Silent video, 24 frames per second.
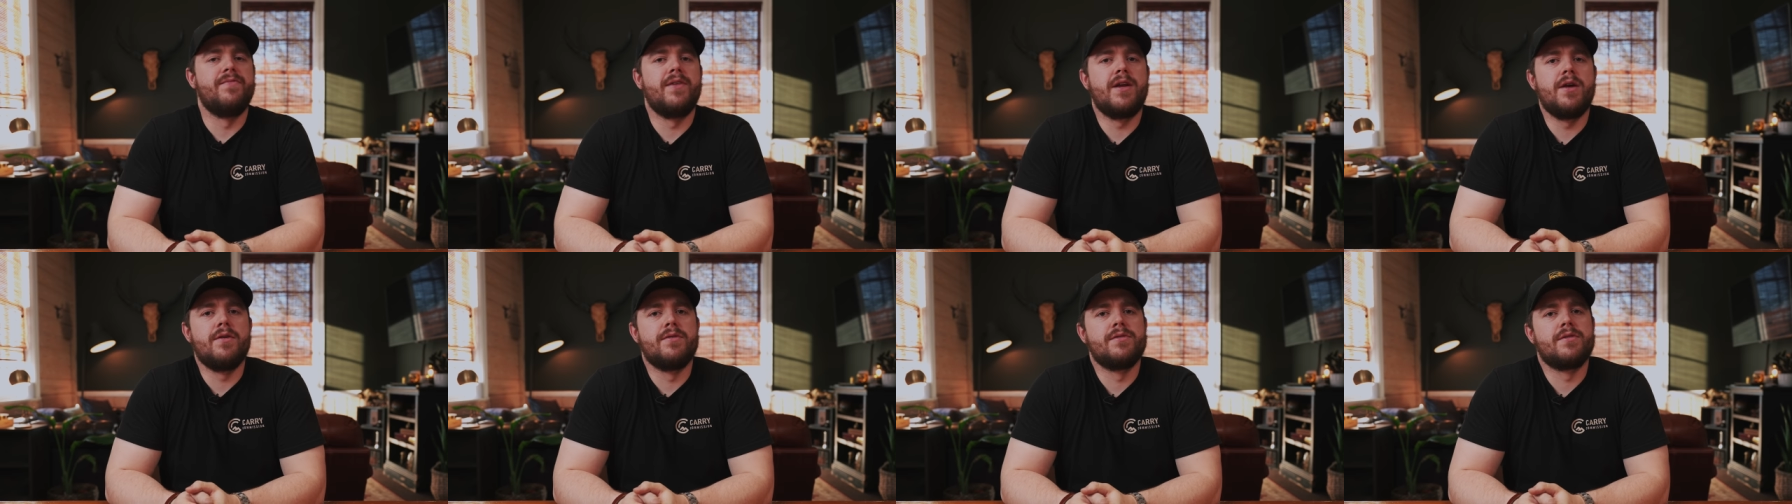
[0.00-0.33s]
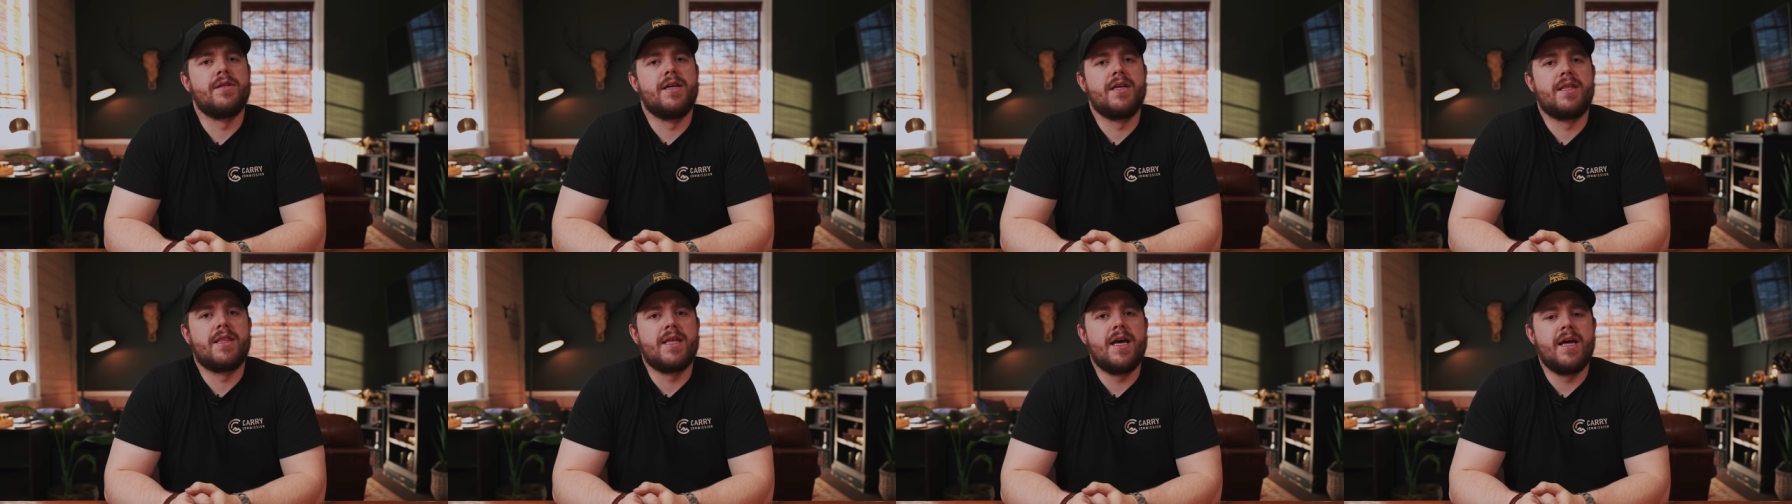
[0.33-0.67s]
videos
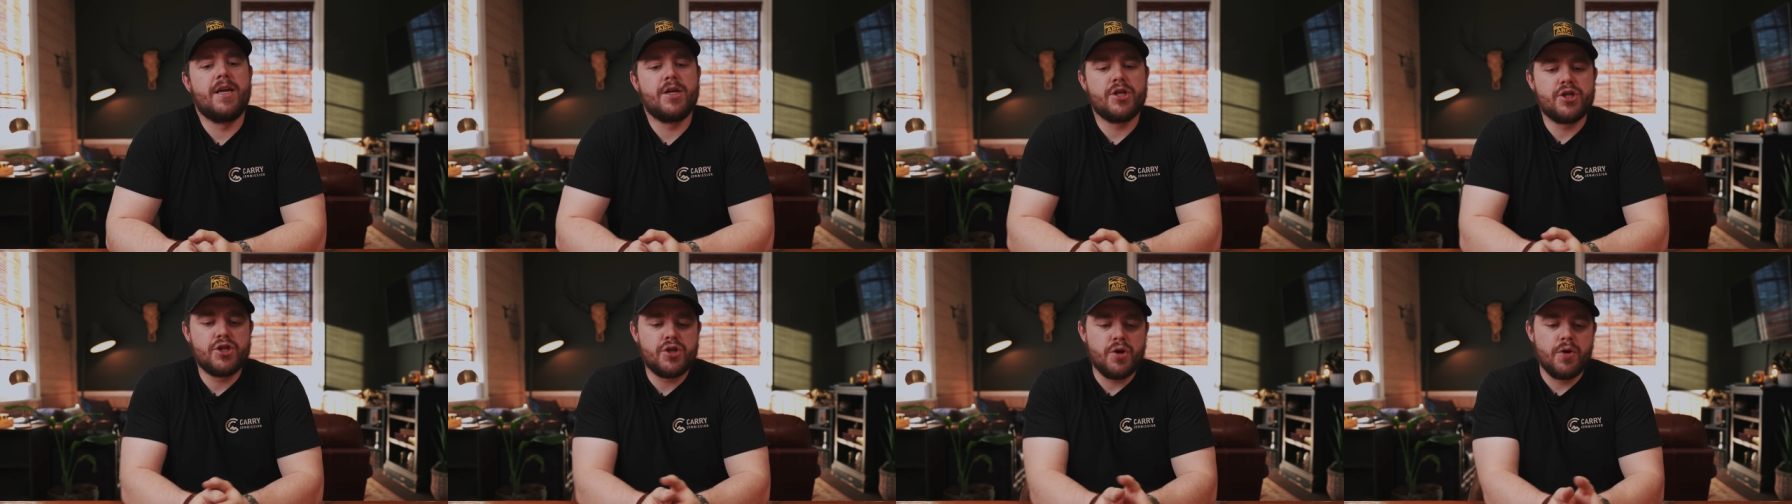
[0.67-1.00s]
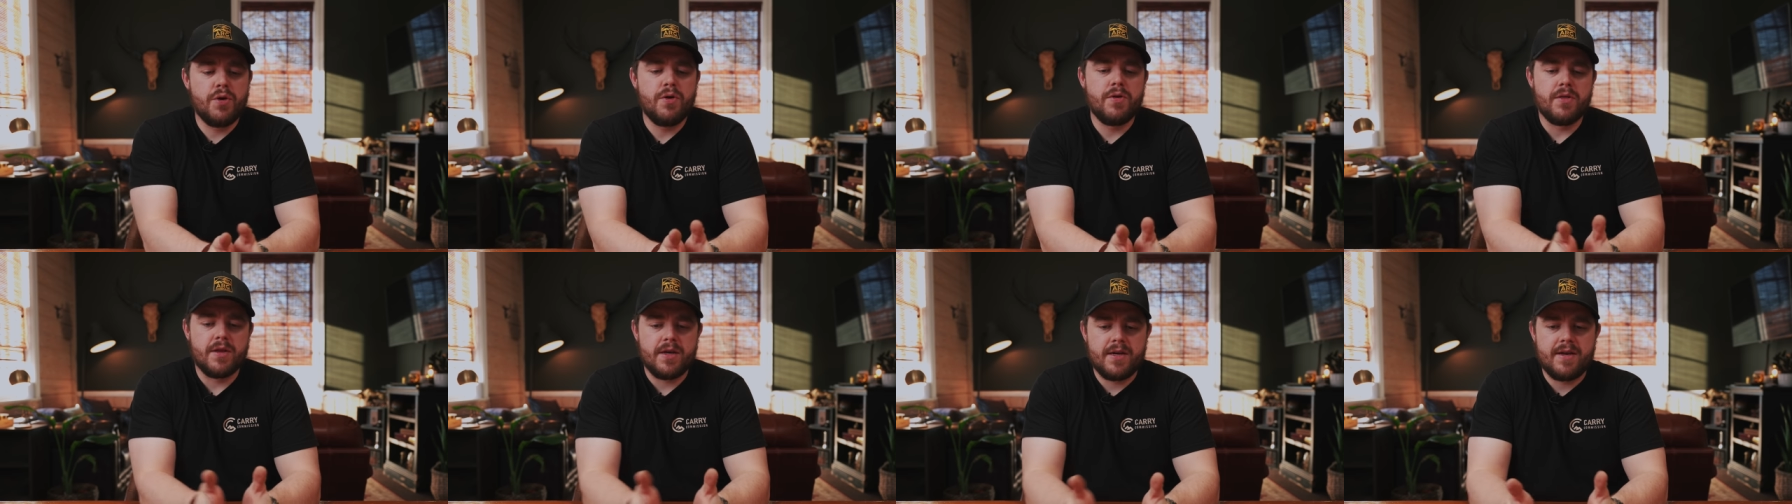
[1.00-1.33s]
like that to show
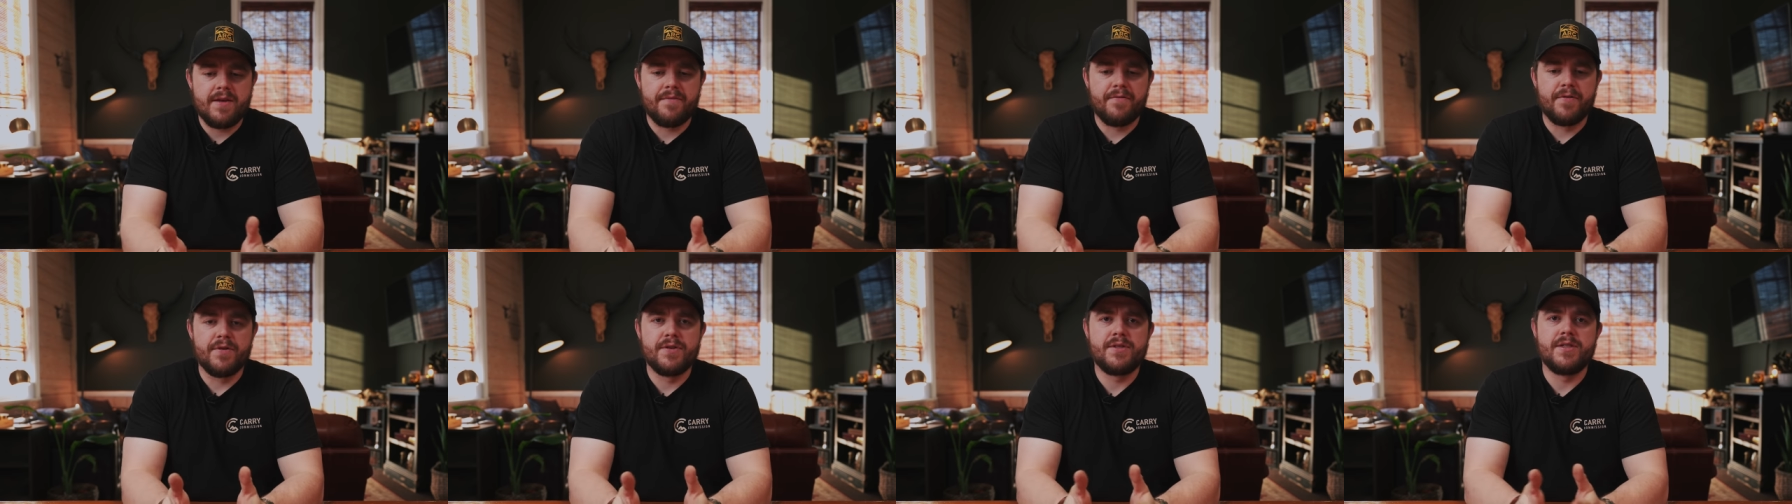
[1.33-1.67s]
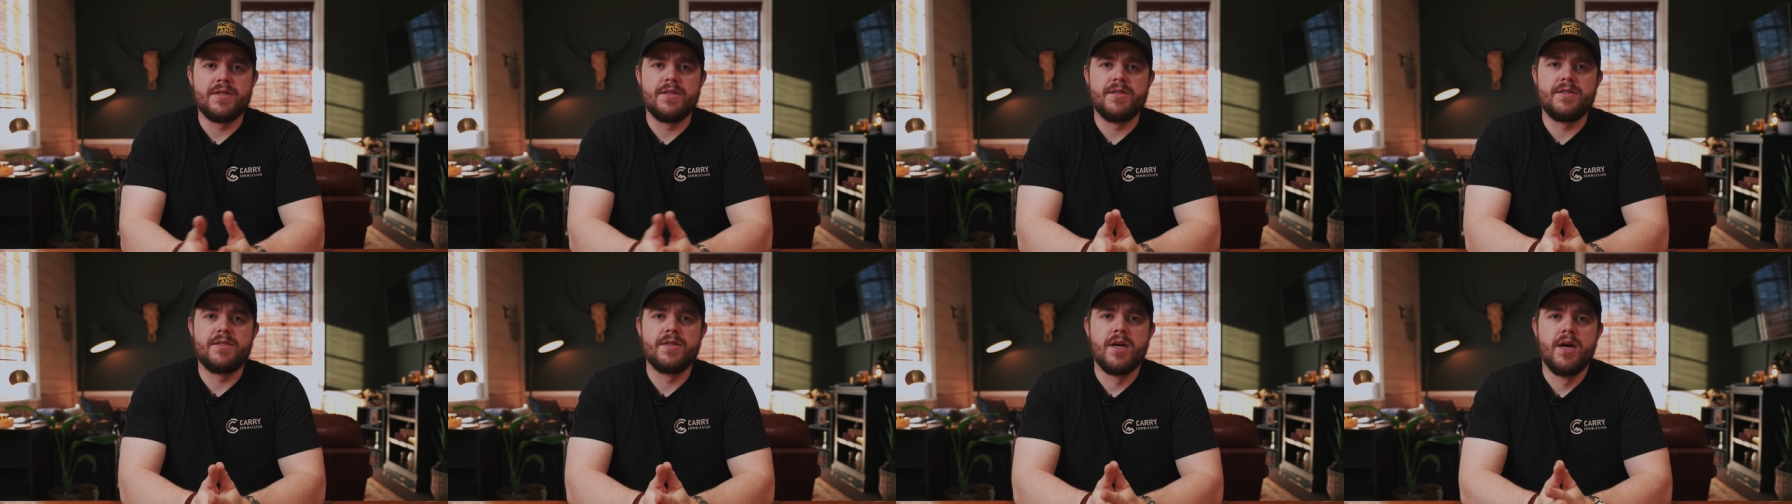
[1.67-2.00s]
you the
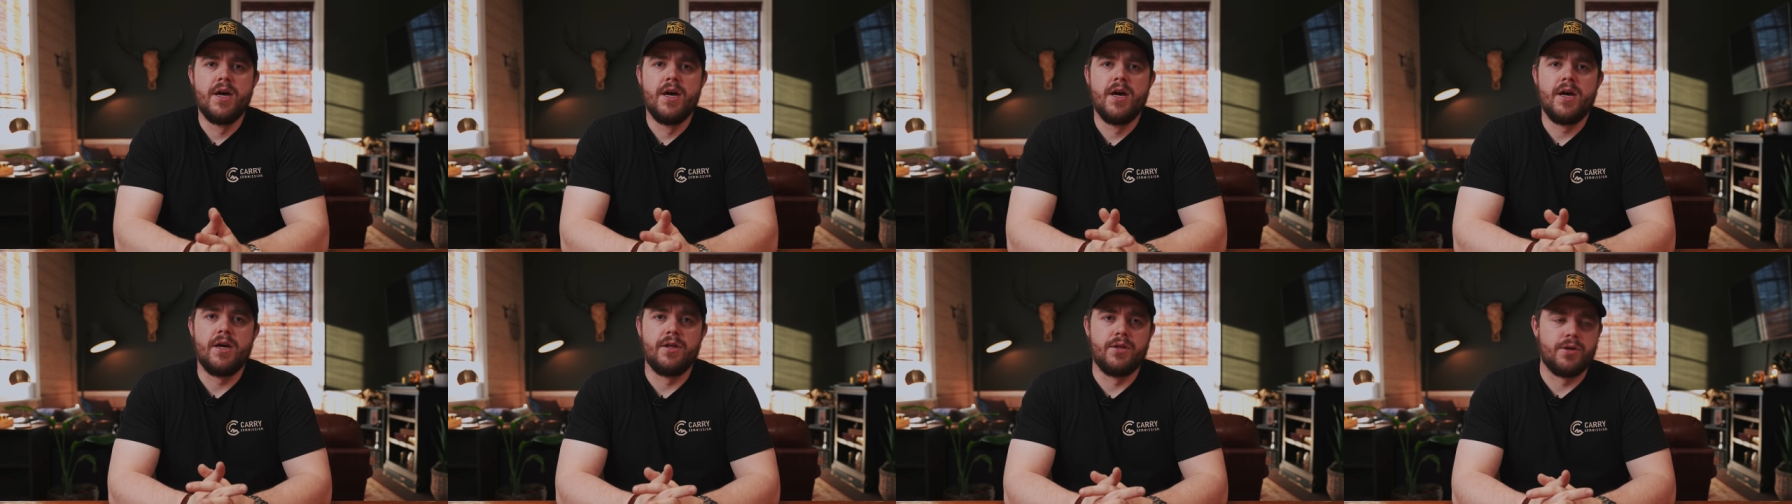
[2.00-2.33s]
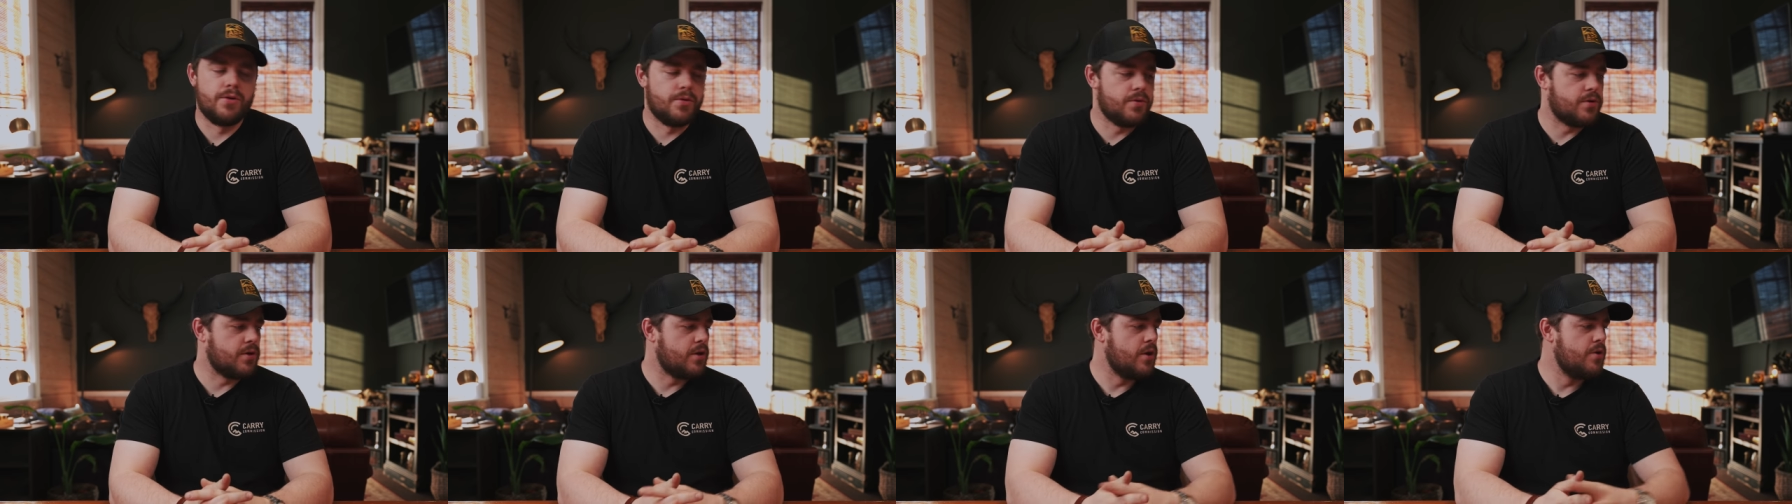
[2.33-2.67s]
differences a
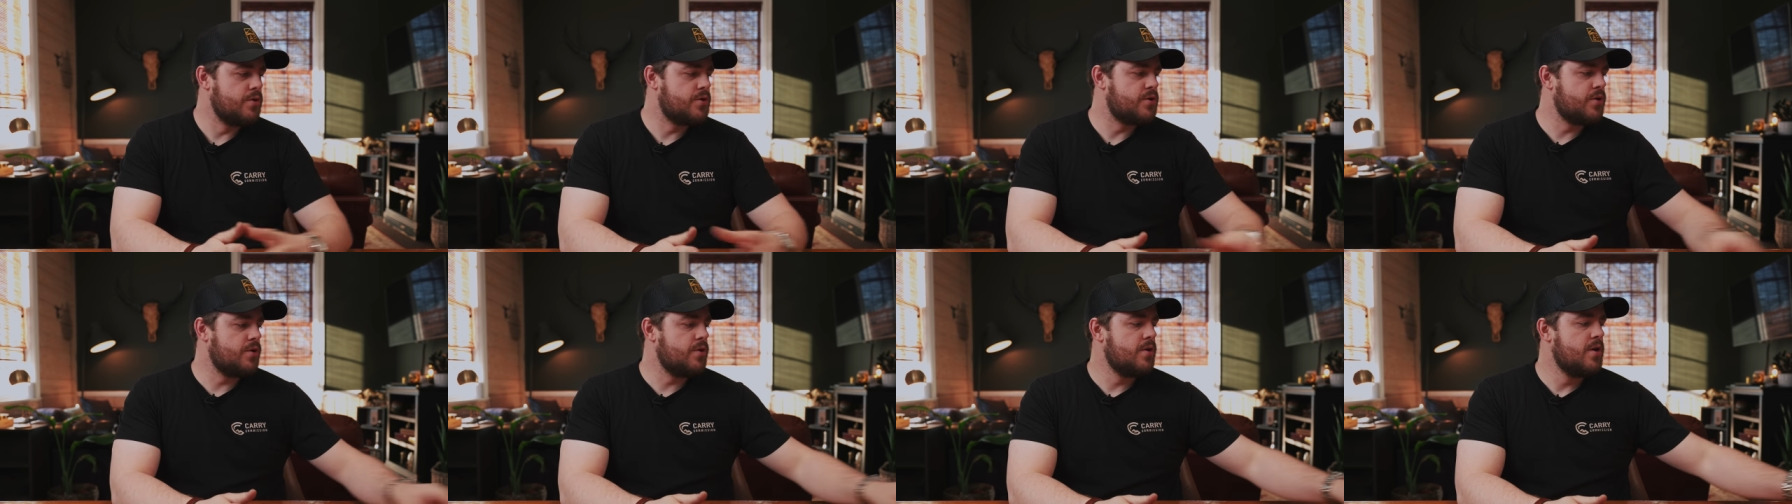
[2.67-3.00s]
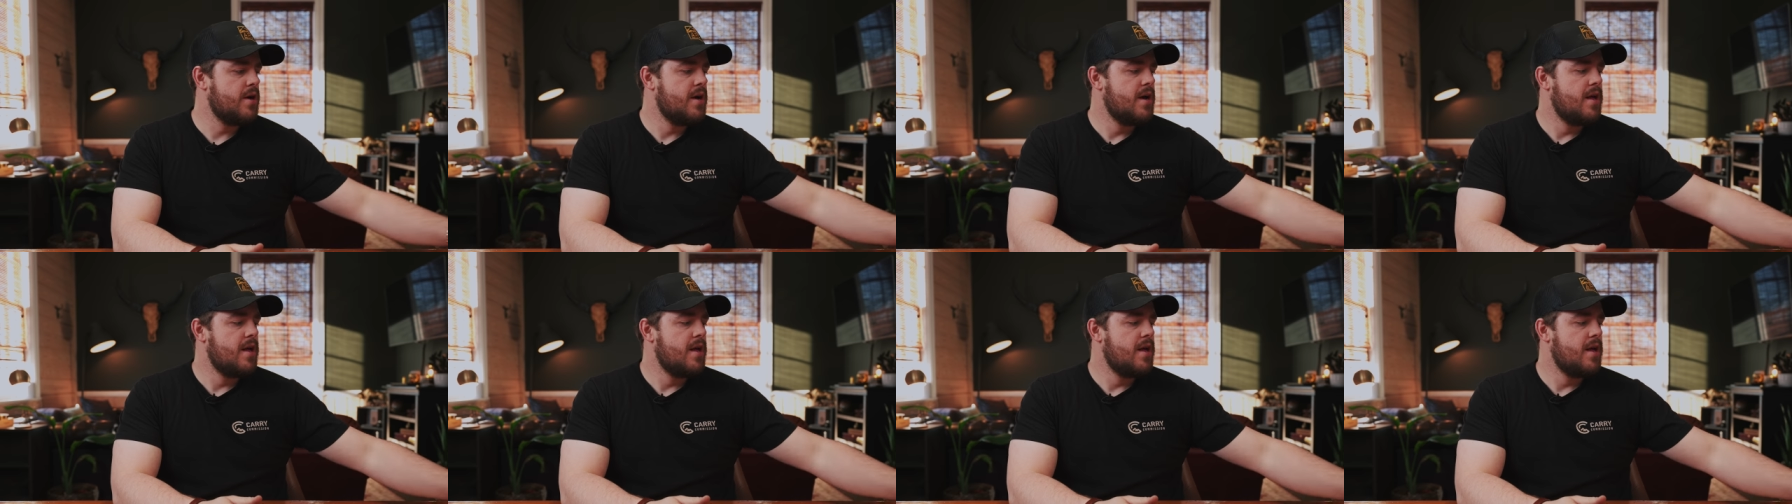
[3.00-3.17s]
little closer.